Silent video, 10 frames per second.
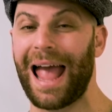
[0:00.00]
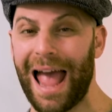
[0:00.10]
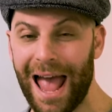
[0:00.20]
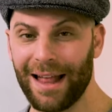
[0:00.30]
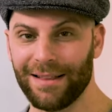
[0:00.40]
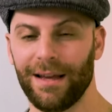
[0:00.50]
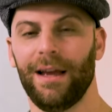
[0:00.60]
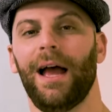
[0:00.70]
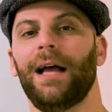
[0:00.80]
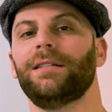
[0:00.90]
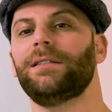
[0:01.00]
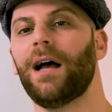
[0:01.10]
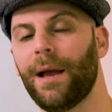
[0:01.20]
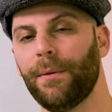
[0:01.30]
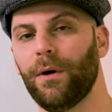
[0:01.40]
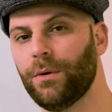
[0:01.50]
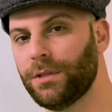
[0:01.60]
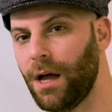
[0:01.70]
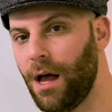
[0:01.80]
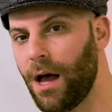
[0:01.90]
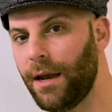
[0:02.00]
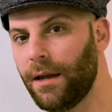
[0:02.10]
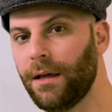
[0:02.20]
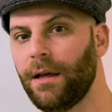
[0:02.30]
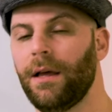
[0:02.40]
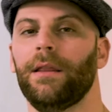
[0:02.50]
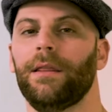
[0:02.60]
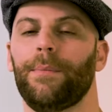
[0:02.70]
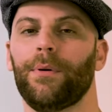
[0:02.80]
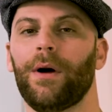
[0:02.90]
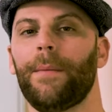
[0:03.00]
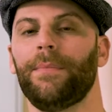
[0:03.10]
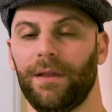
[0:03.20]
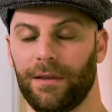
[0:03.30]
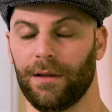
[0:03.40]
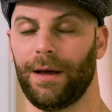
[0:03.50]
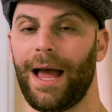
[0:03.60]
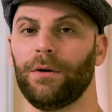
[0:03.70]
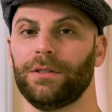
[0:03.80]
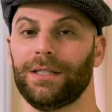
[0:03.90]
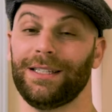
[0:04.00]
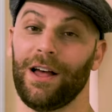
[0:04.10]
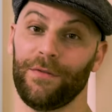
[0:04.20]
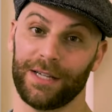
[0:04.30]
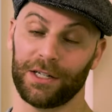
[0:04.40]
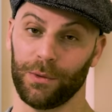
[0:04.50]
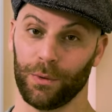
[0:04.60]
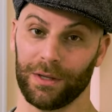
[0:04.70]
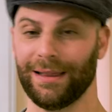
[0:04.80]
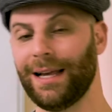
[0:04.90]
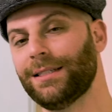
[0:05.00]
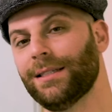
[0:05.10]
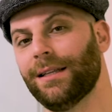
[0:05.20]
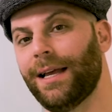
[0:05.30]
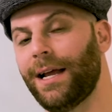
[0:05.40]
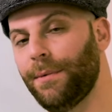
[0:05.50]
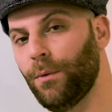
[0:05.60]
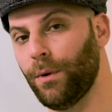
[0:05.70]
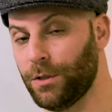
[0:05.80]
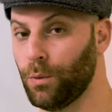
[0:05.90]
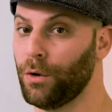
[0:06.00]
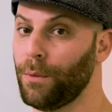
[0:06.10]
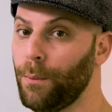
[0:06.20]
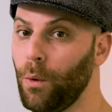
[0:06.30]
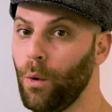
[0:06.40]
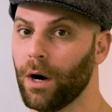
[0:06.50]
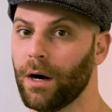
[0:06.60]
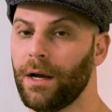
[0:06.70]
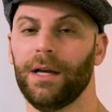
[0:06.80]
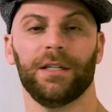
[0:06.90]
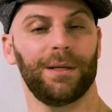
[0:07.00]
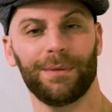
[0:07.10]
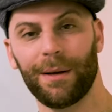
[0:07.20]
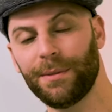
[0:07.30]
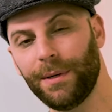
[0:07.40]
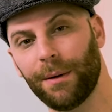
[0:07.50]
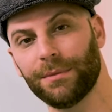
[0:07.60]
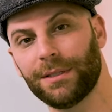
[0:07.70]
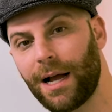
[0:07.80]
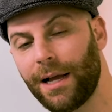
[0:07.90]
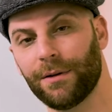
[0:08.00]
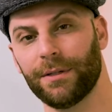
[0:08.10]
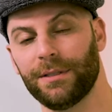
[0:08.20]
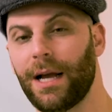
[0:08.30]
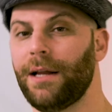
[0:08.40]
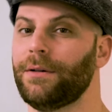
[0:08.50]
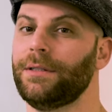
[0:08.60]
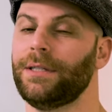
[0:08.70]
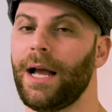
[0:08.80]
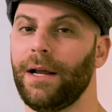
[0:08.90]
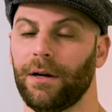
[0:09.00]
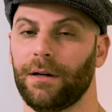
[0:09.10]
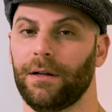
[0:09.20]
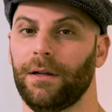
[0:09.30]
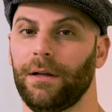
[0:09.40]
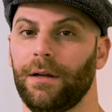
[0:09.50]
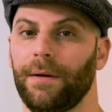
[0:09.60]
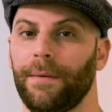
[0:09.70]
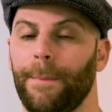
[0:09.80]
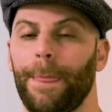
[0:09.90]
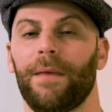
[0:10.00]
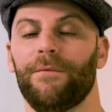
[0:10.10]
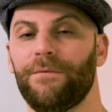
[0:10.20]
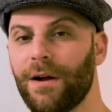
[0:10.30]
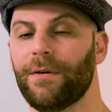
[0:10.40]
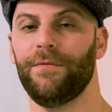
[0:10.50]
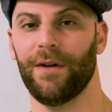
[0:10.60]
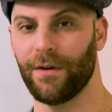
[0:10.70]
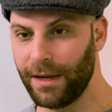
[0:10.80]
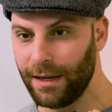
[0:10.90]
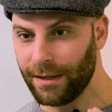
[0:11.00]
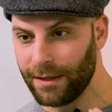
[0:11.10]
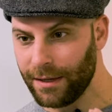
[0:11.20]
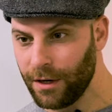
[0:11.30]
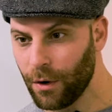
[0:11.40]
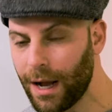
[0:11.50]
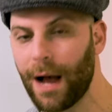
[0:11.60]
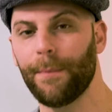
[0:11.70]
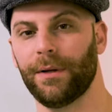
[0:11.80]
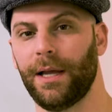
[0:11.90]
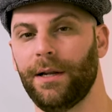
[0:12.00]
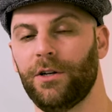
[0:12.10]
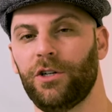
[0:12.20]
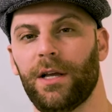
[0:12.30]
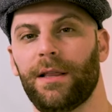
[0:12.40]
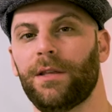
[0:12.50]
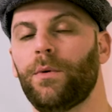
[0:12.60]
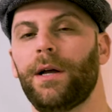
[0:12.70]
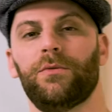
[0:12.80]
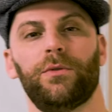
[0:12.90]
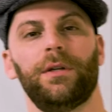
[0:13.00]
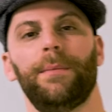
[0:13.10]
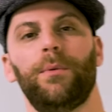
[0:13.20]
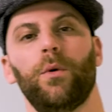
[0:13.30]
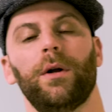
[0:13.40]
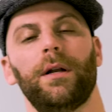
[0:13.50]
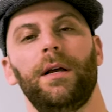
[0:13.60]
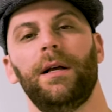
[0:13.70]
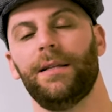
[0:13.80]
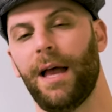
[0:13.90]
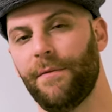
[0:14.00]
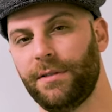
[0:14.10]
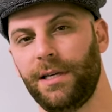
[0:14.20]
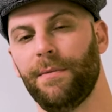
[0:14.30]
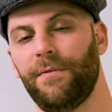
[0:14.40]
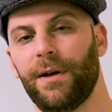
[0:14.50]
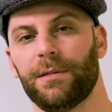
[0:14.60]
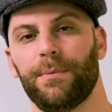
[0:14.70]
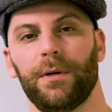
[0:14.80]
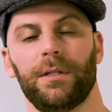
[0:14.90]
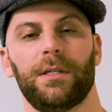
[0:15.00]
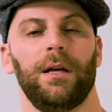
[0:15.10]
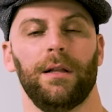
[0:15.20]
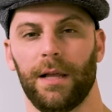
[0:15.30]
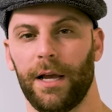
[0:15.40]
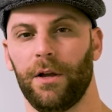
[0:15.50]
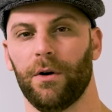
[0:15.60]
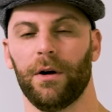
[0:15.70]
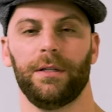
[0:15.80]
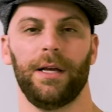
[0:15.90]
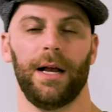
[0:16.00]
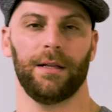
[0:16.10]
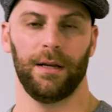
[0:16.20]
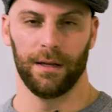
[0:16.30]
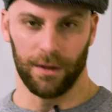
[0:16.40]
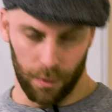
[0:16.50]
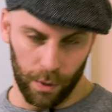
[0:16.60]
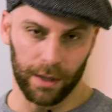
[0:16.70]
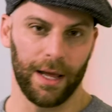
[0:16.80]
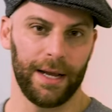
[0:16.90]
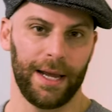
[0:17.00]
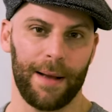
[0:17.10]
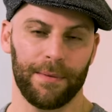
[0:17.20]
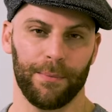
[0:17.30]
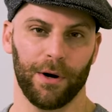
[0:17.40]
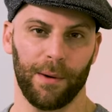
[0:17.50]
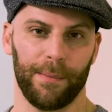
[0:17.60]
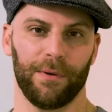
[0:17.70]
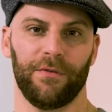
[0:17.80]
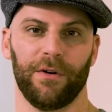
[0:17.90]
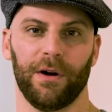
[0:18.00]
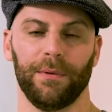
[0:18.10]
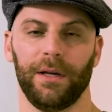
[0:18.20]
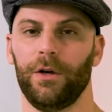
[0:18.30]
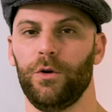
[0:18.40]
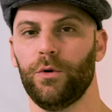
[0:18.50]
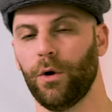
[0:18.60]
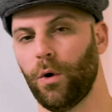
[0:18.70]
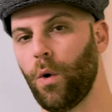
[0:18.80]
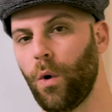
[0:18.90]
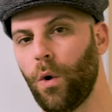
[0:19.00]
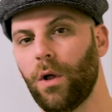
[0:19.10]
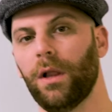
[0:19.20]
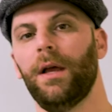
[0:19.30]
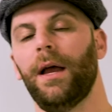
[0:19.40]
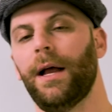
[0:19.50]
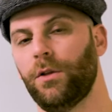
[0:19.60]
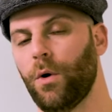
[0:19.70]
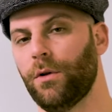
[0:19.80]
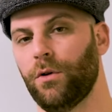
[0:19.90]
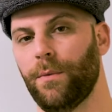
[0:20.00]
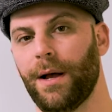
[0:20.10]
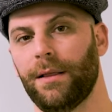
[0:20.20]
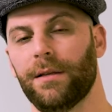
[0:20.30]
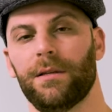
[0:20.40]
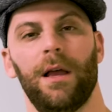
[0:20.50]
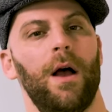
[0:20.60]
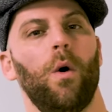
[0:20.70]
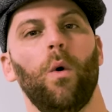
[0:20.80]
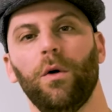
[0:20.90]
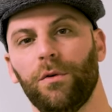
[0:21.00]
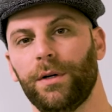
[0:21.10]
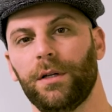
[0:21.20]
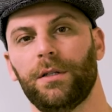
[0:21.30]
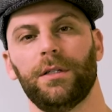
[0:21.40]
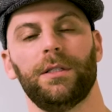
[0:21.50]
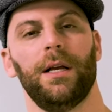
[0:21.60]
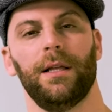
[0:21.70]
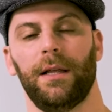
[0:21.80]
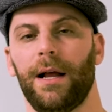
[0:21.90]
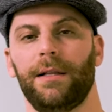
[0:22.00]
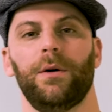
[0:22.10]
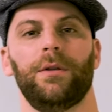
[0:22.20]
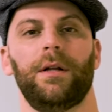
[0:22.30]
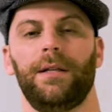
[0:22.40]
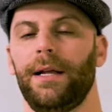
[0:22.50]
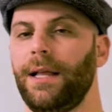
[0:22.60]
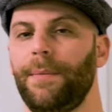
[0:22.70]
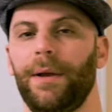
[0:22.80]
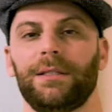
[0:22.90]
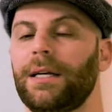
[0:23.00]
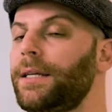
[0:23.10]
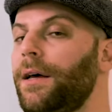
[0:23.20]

And as time goes on, the prop the, the house itself is actually worth less and the land is worth more sometimes it becomes tighter and tighter and tighter very very you know complicated shit that's why it's really important to have a team of experts like your architect or like captain permit preferably who you can call and talk to about this all the realtors that I deal with on a day-to-day basis, I